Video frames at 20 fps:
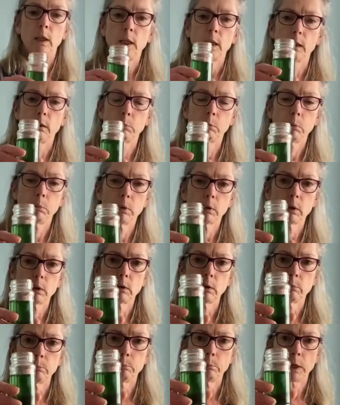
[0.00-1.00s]
little
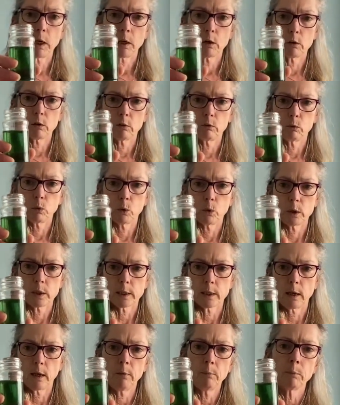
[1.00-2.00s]
beaker of
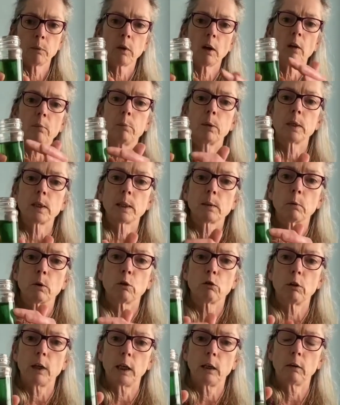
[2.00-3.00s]
water. I put some
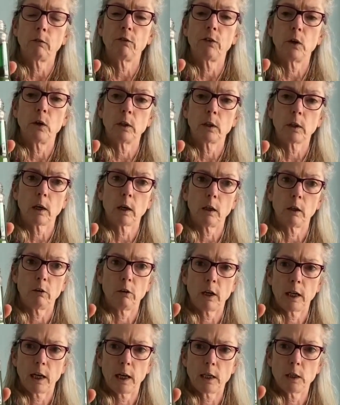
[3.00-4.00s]
green food
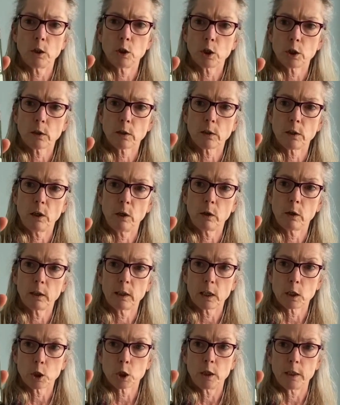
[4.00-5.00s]
colouring in just so you can
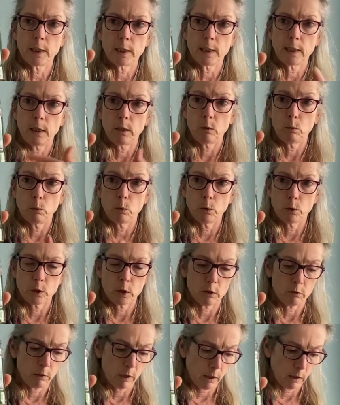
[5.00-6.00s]
actually see the
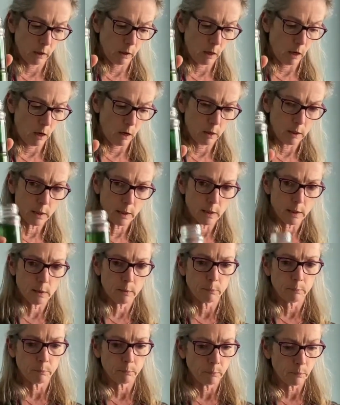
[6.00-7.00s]
water in the glass.
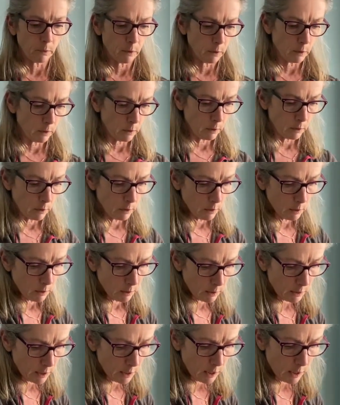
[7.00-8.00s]

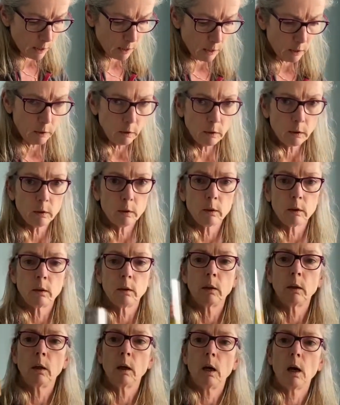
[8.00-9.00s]
And here,
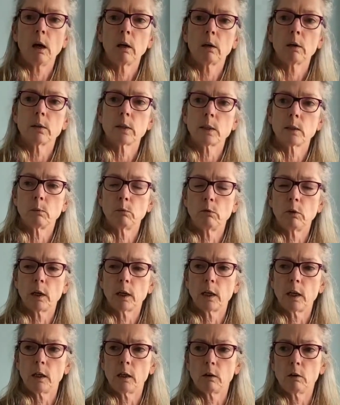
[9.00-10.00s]
I've got some
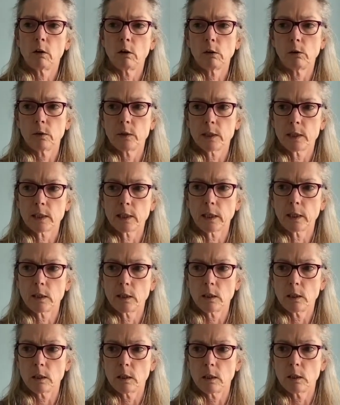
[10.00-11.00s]
regular old
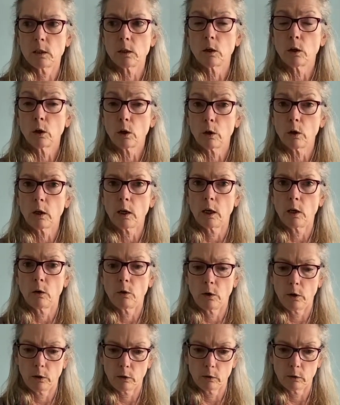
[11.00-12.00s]
standard cooking
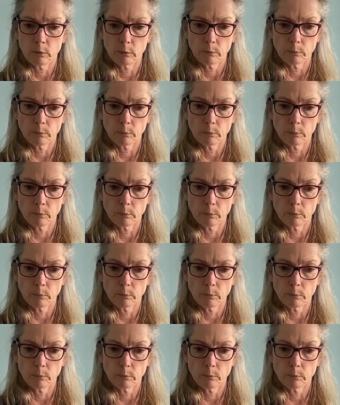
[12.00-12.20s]
oil.